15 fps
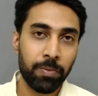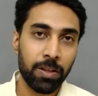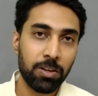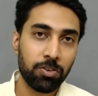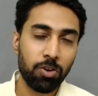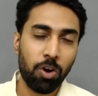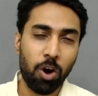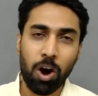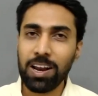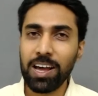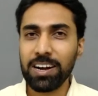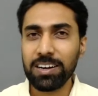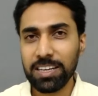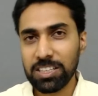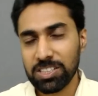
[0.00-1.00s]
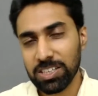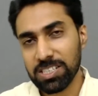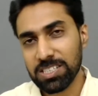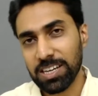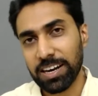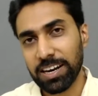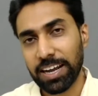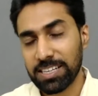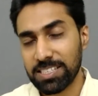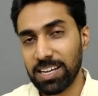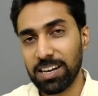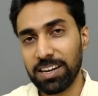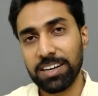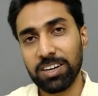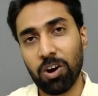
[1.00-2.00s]
So all our teachers are
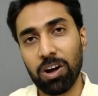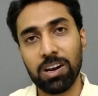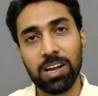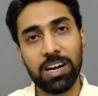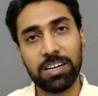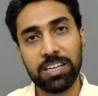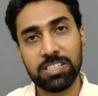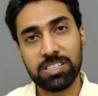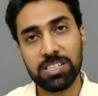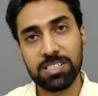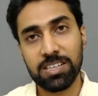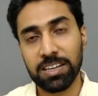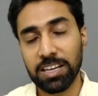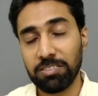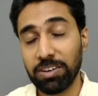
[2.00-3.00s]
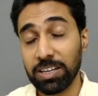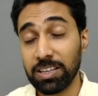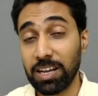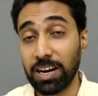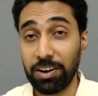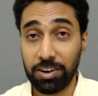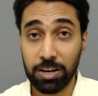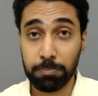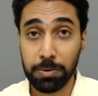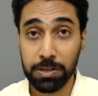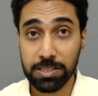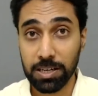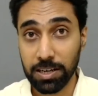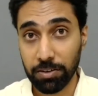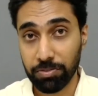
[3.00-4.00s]
excellent. All our teachers are giving their
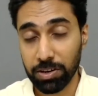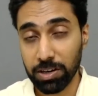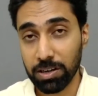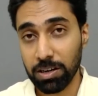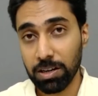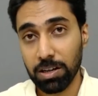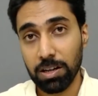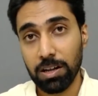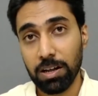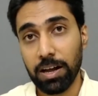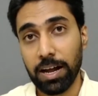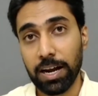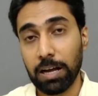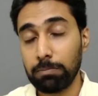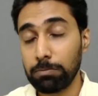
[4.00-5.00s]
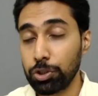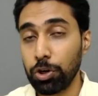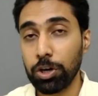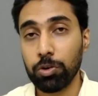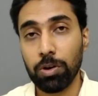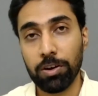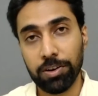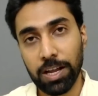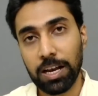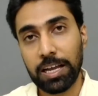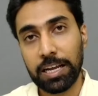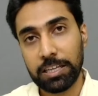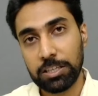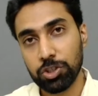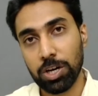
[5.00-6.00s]
100% effort, and I'm sure you'll really
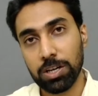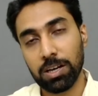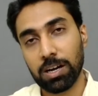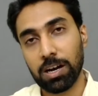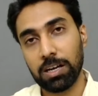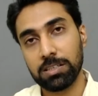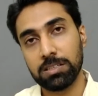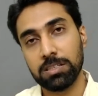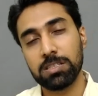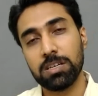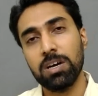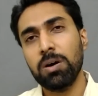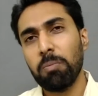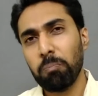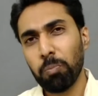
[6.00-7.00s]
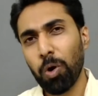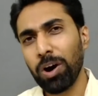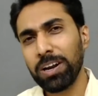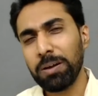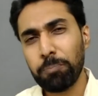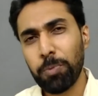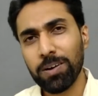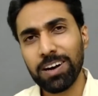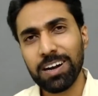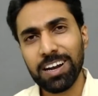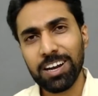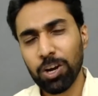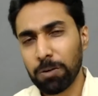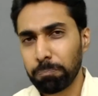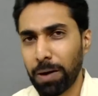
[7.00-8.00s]
enjoy the classes. More importantly,
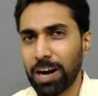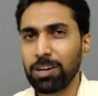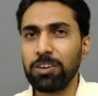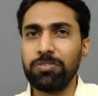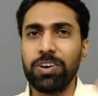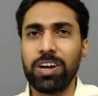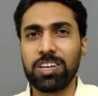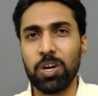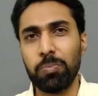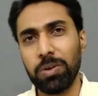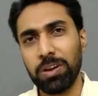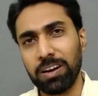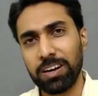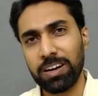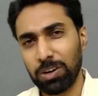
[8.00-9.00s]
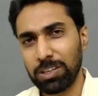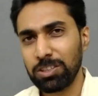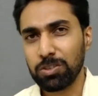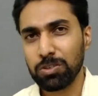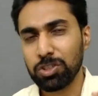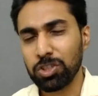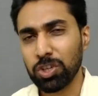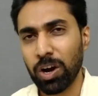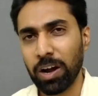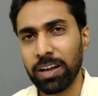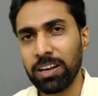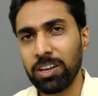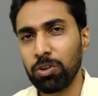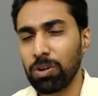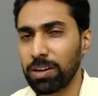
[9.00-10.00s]
you're part of our community. Once you
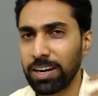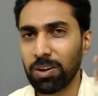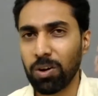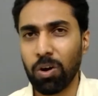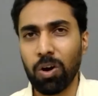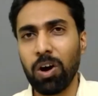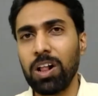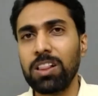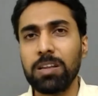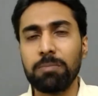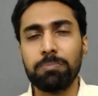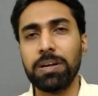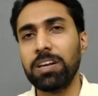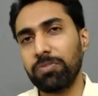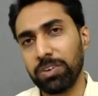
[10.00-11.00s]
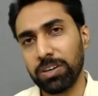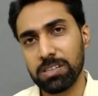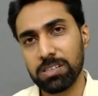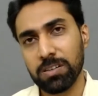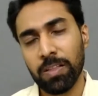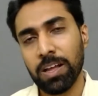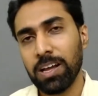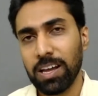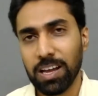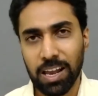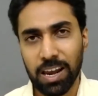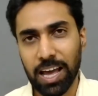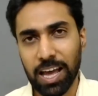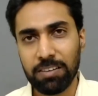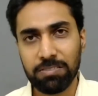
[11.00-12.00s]
join, you'll get all the benefits:
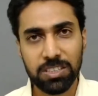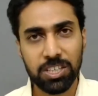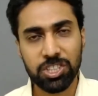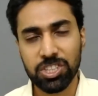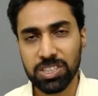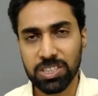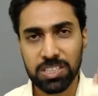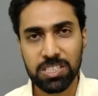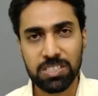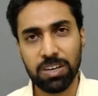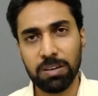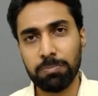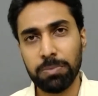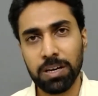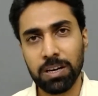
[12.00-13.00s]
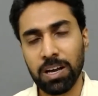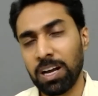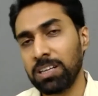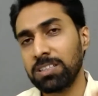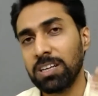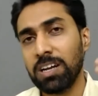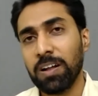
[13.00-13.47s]
live sessions, webinars.